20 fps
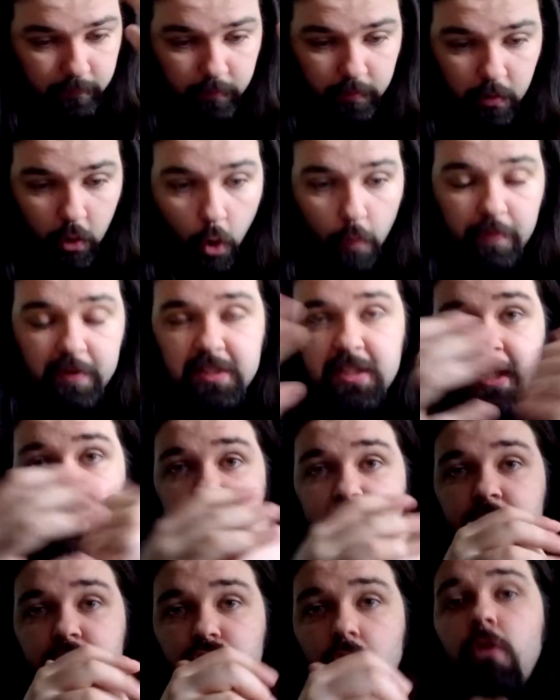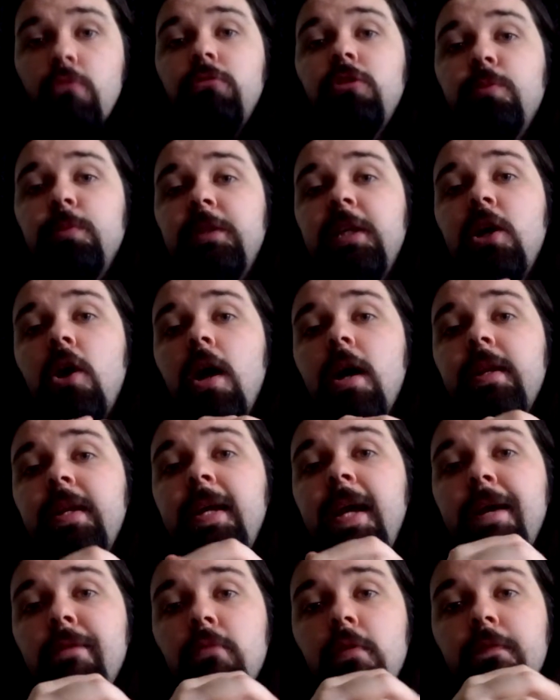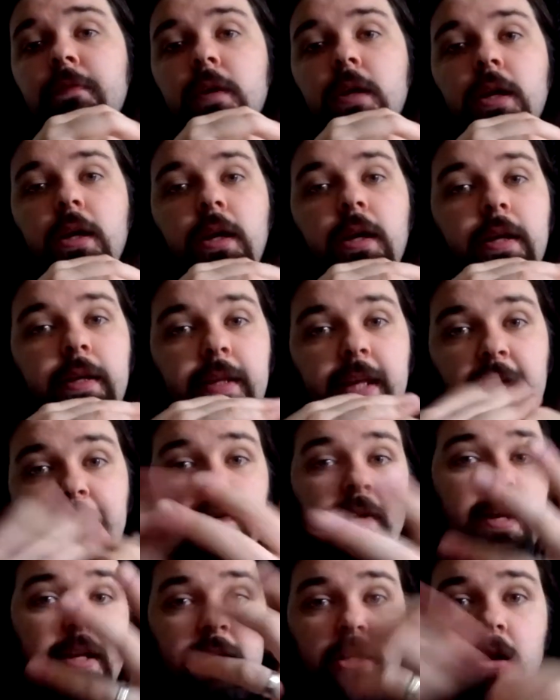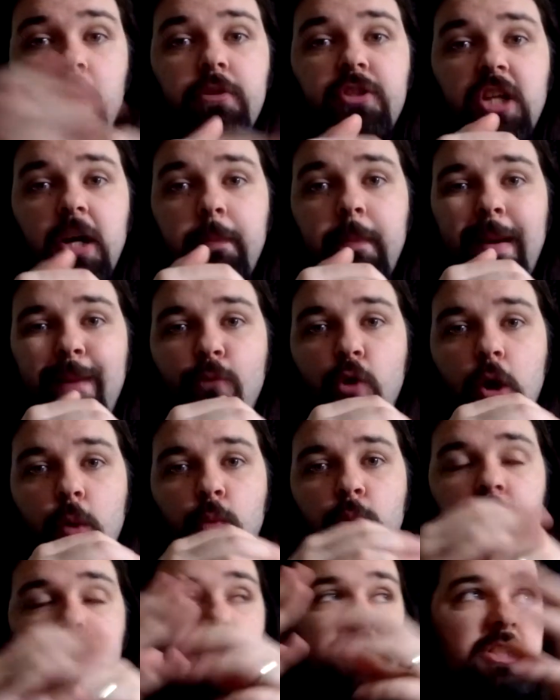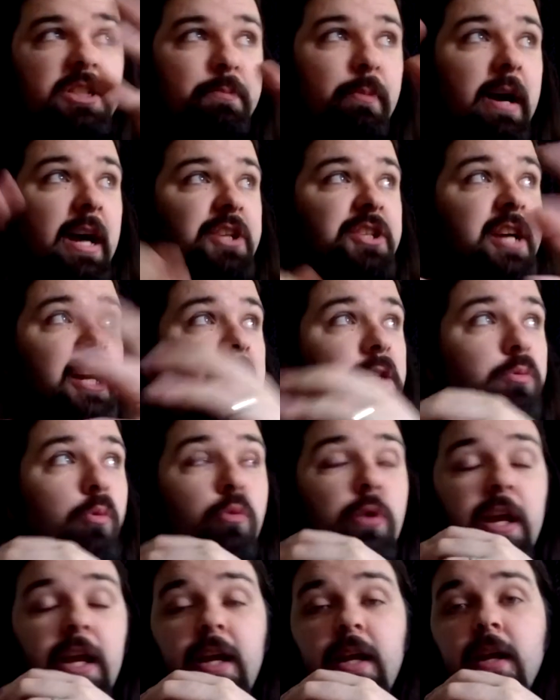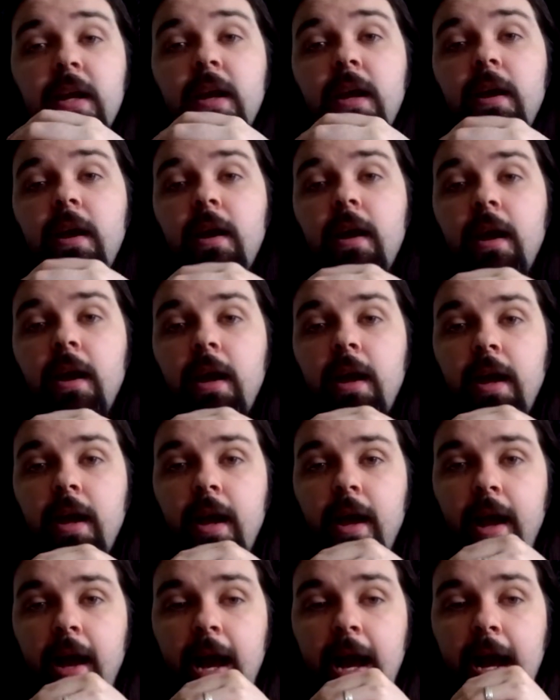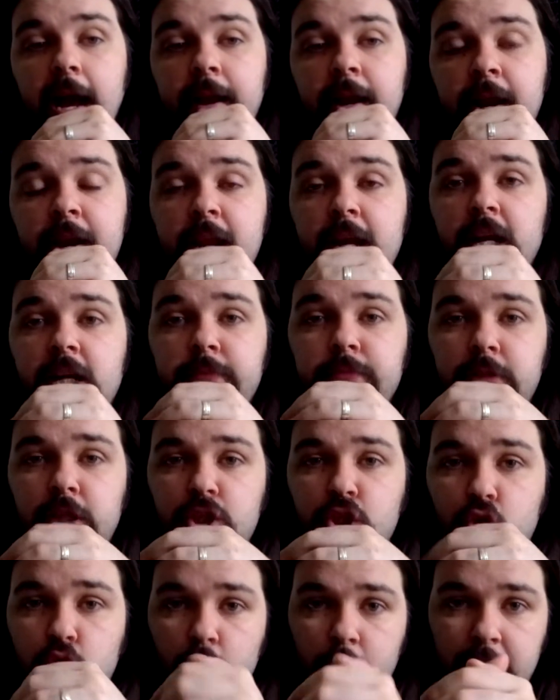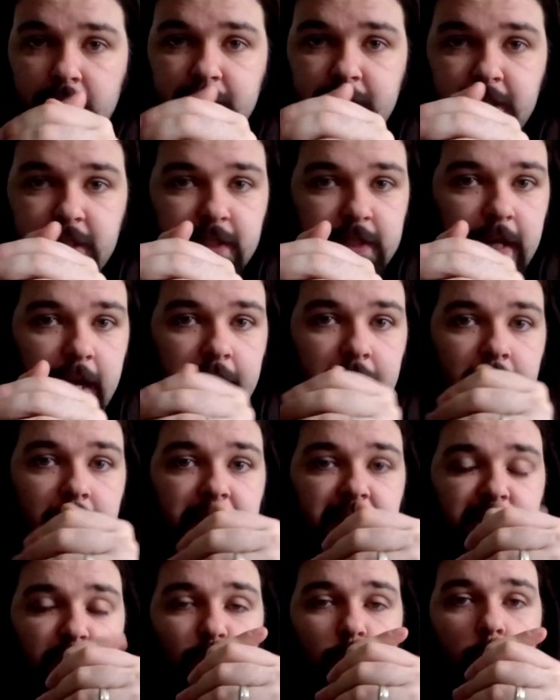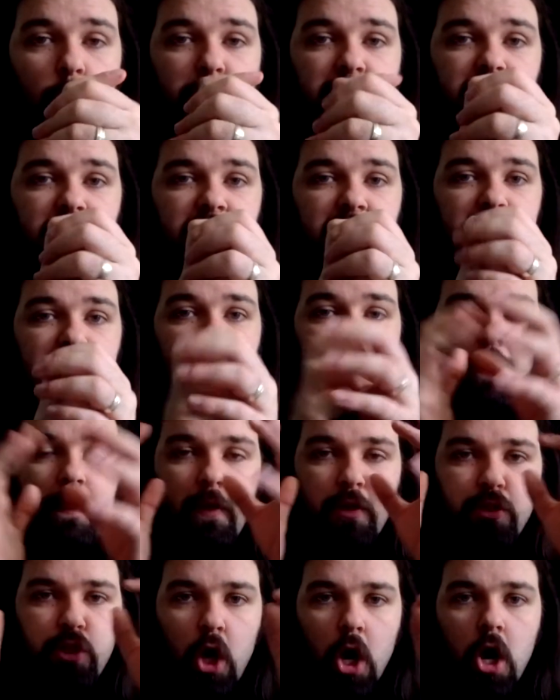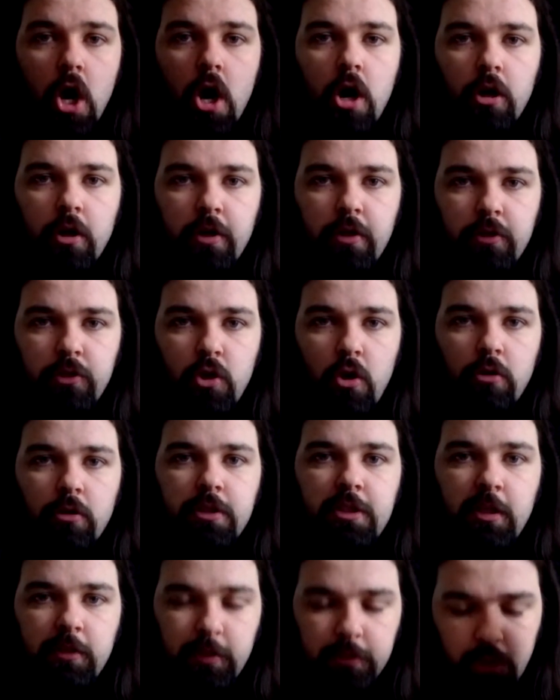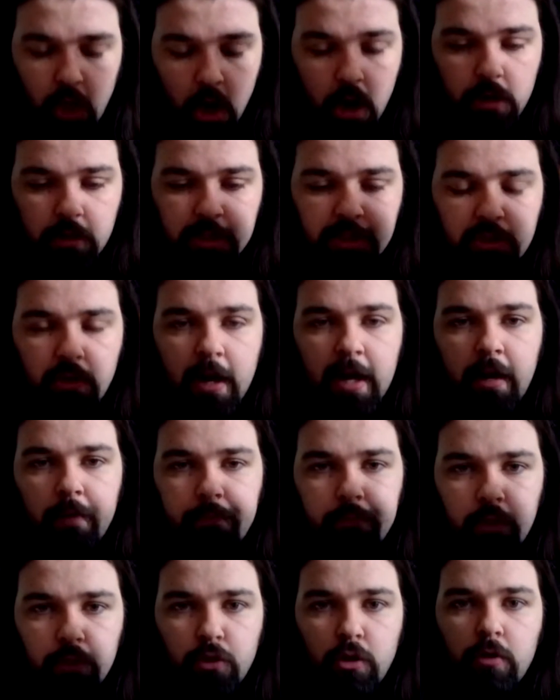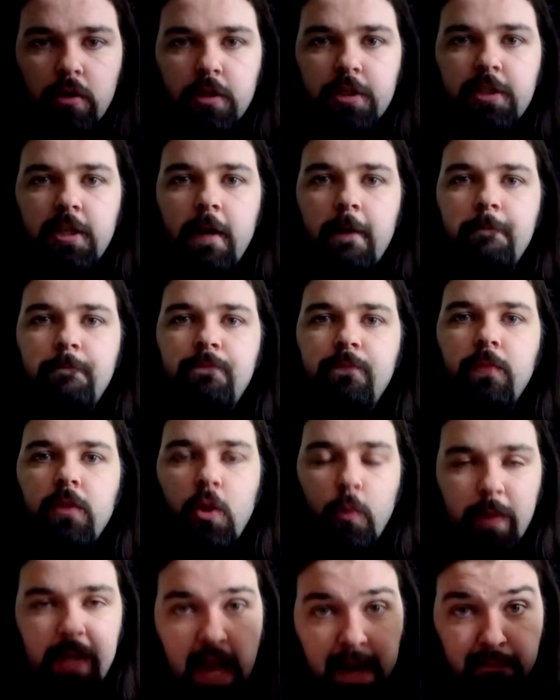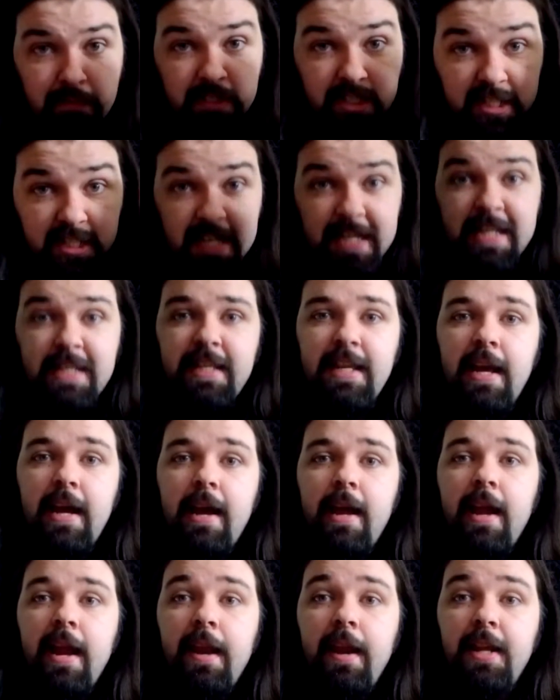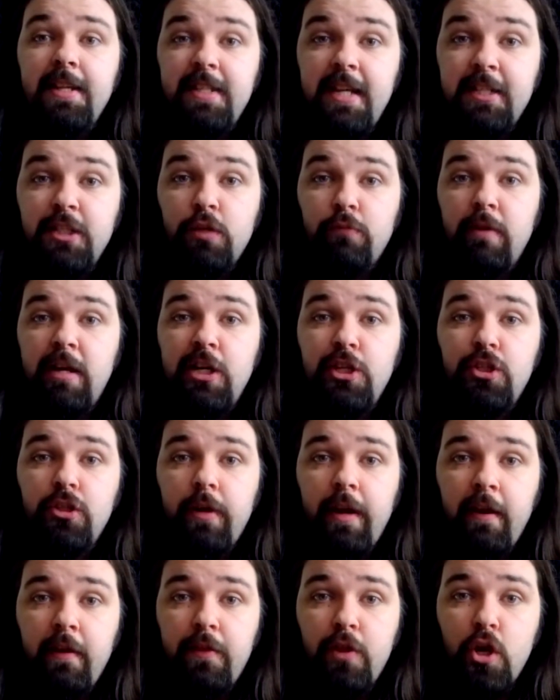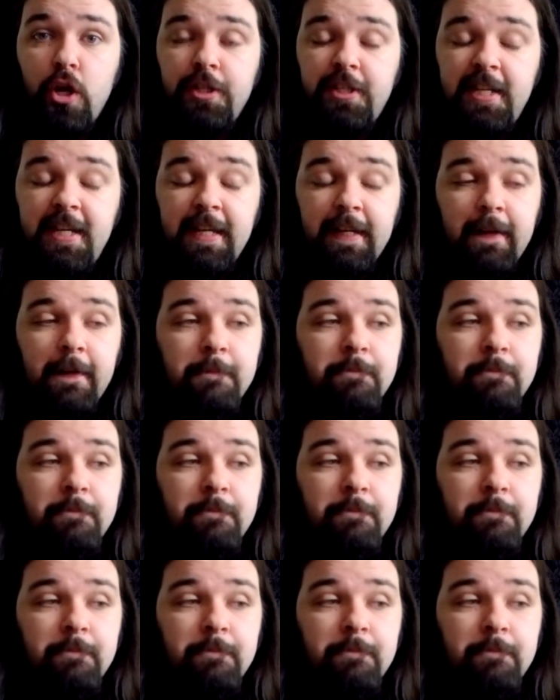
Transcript: obviously struggles with the idea of giving this lone Cyberman what he wants, despite Jack's warning. And then there comes a choice, and this is where we see the Dark Doctor, the dark side of the Doctor that we haven't seen yet in this iteration in 13.